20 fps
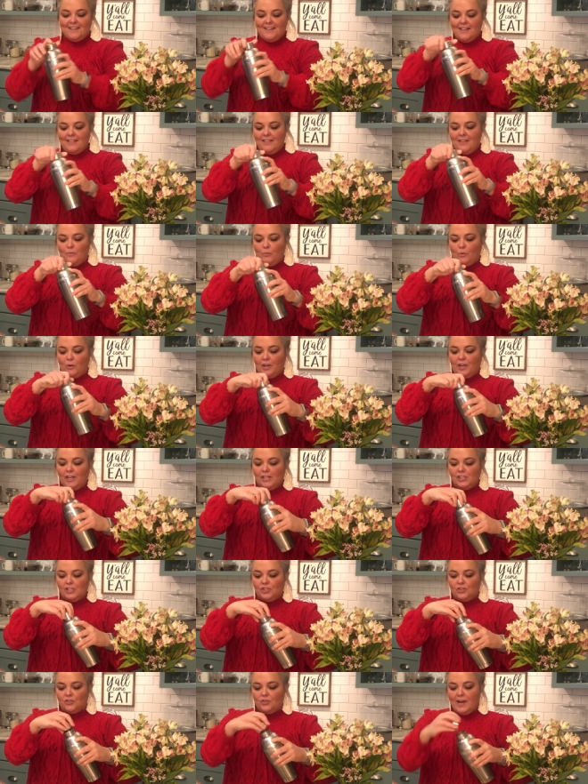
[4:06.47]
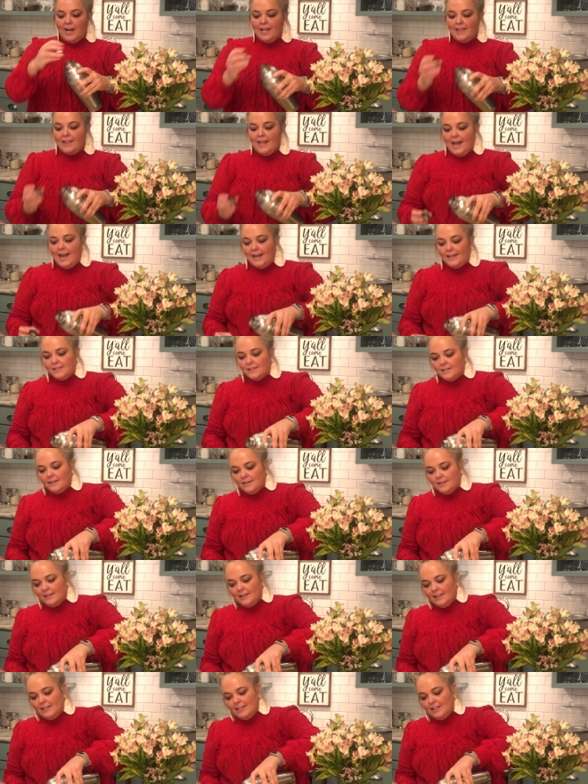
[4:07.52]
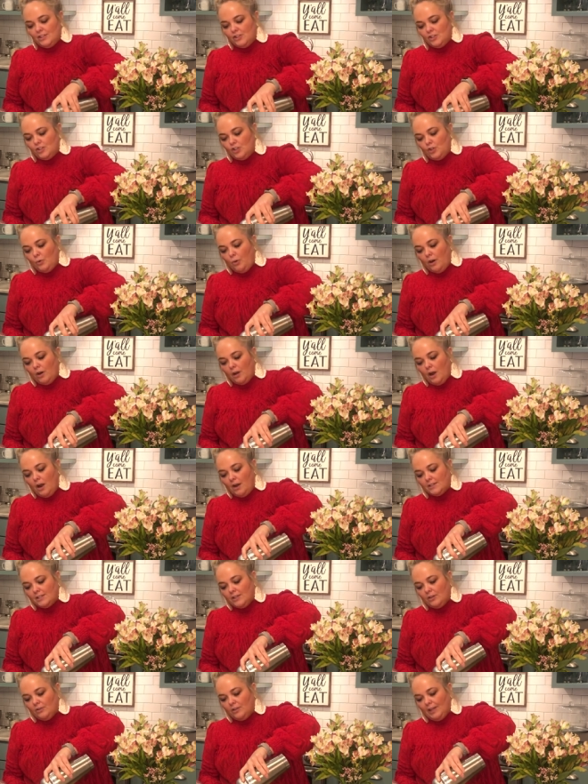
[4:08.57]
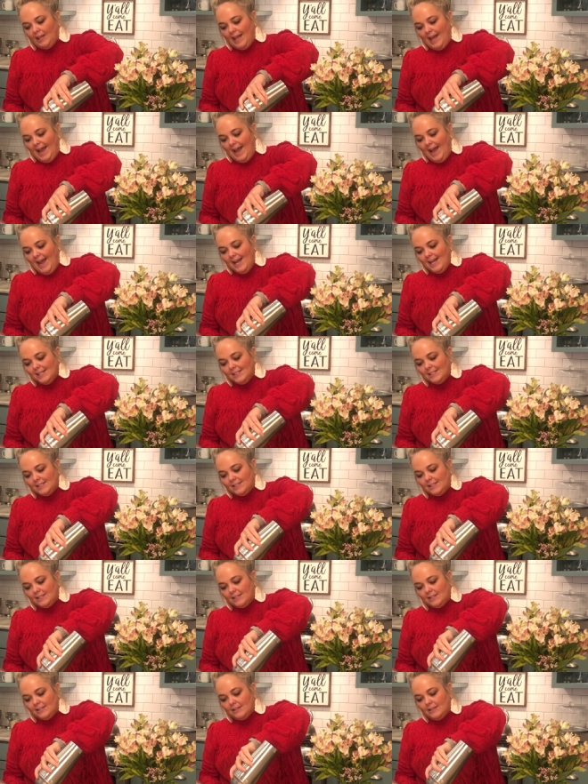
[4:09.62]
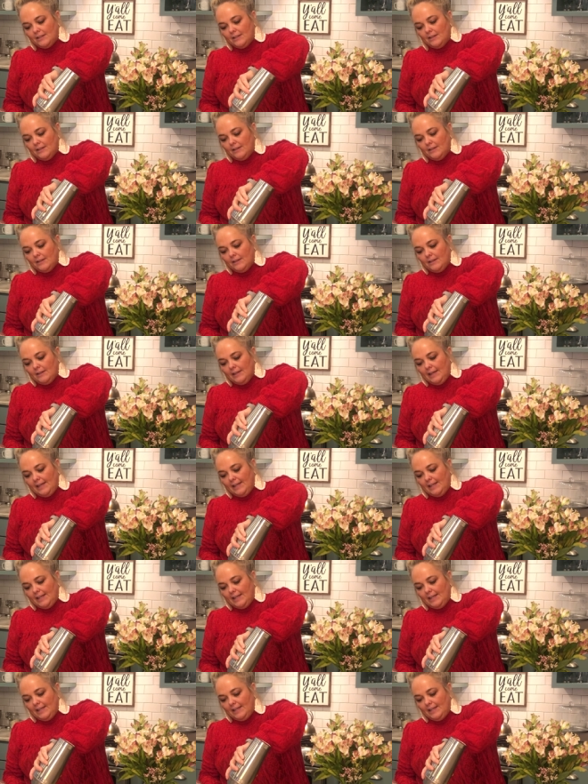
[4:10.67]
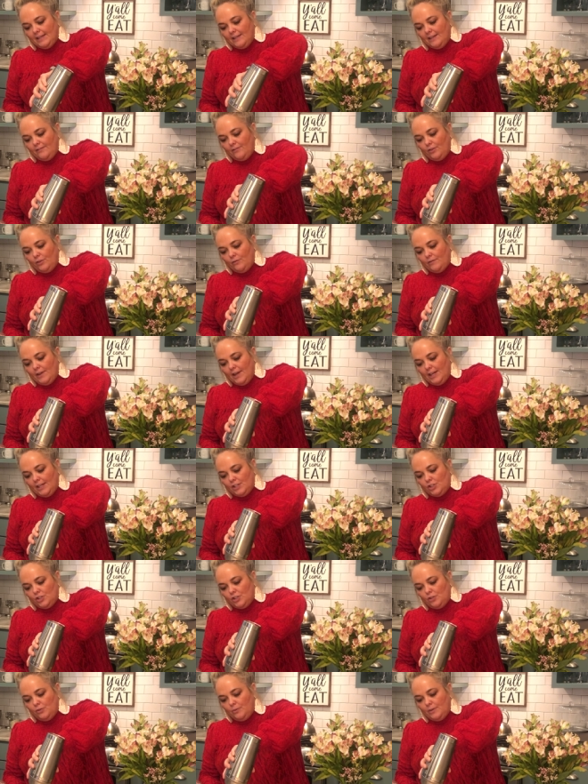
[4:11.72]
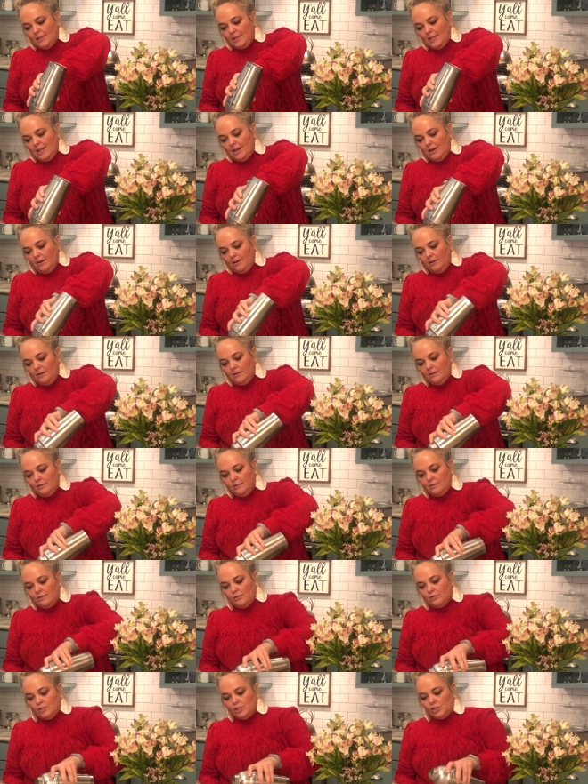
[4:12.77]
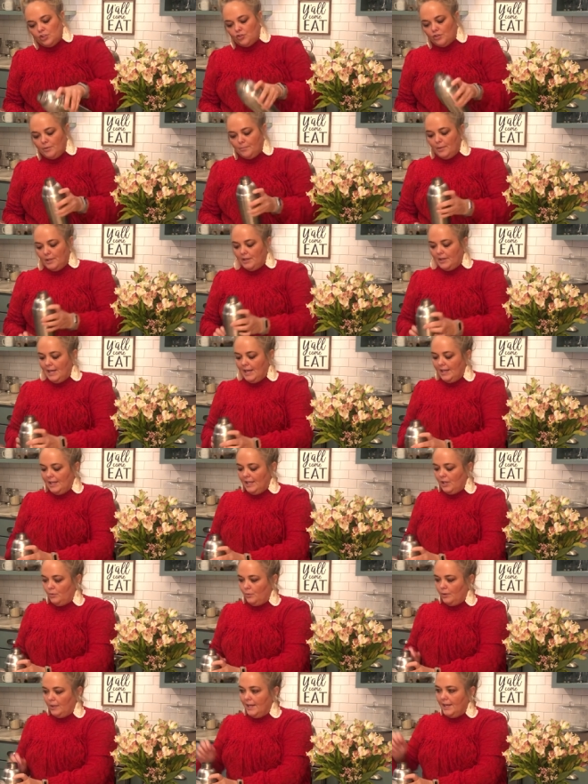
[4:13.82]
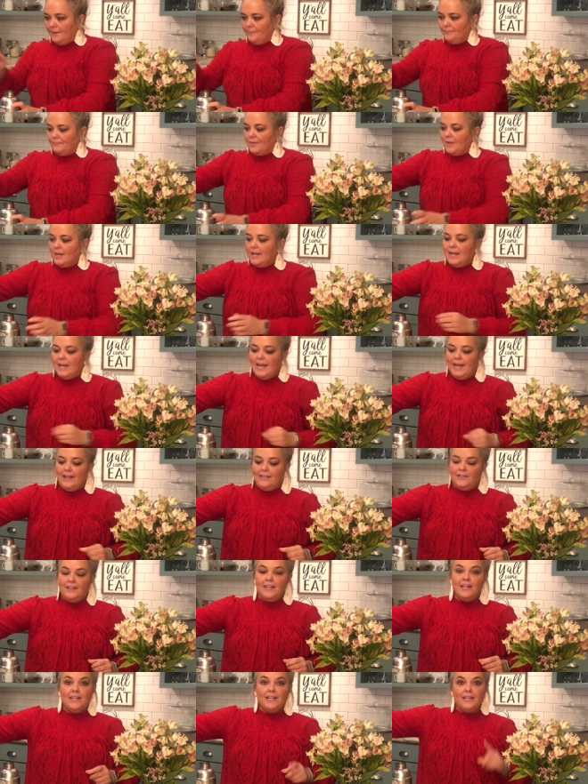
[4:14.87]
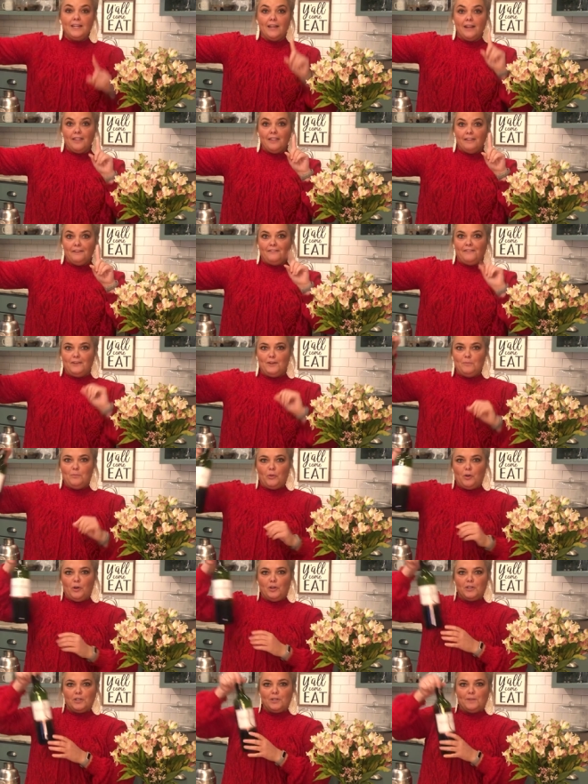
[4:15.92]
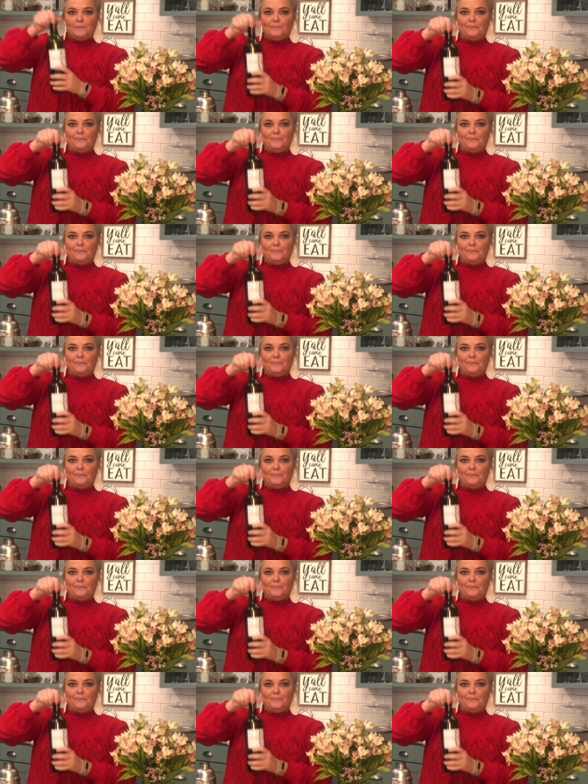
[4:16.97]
Then we're going to strain that into our cocktail glass. And again, if you've got two in there, you will distribute that equally. And then the fun part.